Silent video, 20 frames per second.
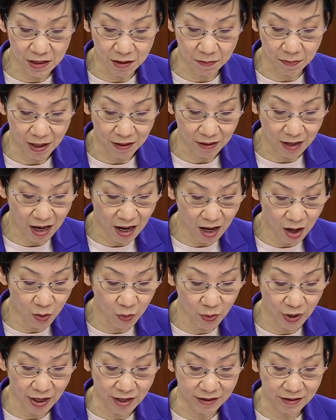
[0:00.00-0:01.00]
about how
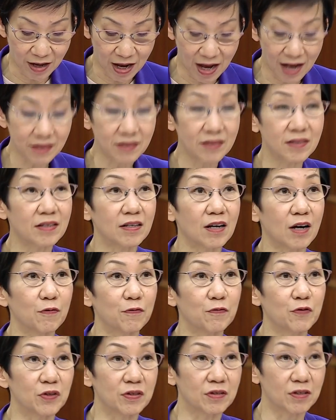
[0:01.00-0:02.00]
we are enhancing our
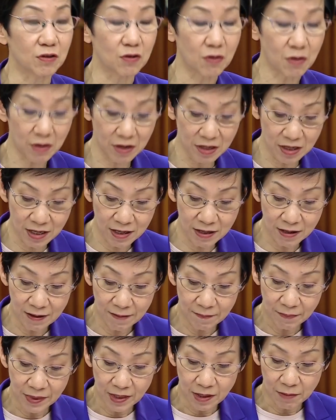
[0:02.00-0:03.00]
food security,
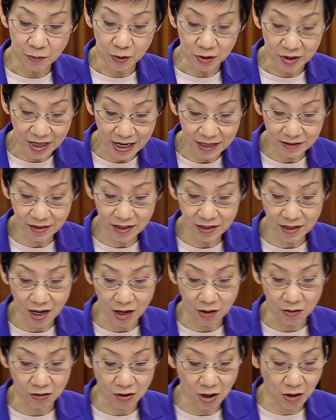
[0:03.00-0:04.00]
protecting
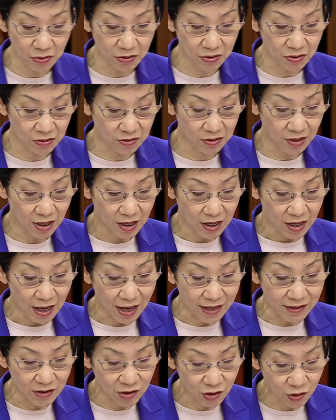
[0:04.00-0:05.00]
our coasts,
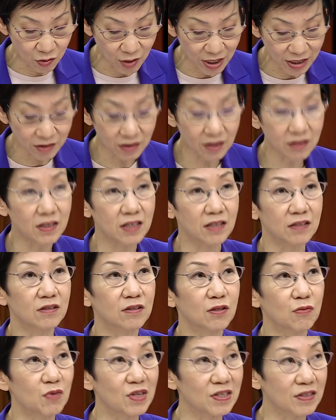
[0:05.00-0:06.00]
and strengthening
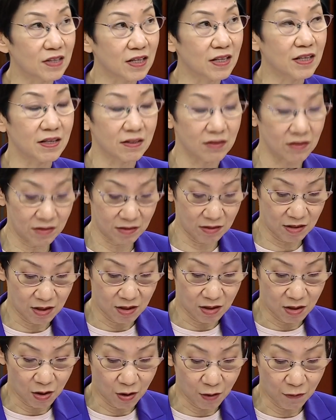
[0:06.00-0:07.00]
the resilience
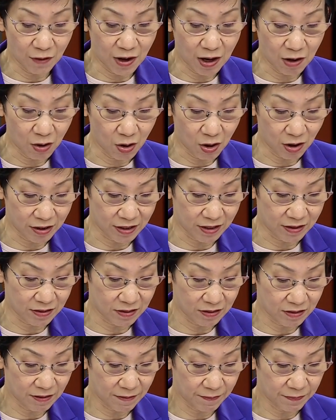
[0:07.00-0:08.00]
of our
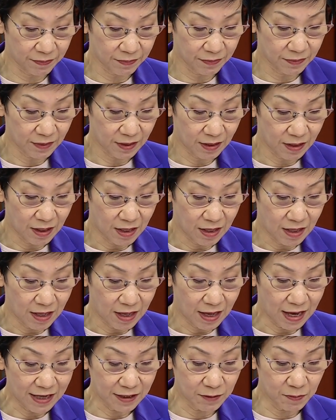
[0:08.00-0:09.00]
hawkers.
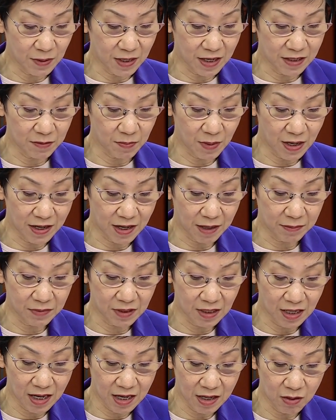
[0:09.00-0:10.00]
SPS Baey Yam
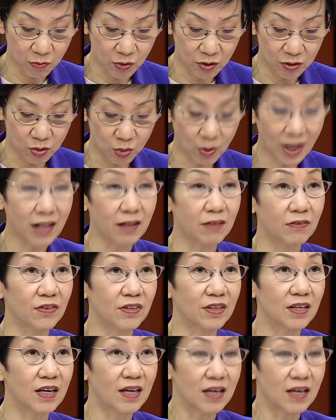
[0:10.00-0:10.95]
Keng will delve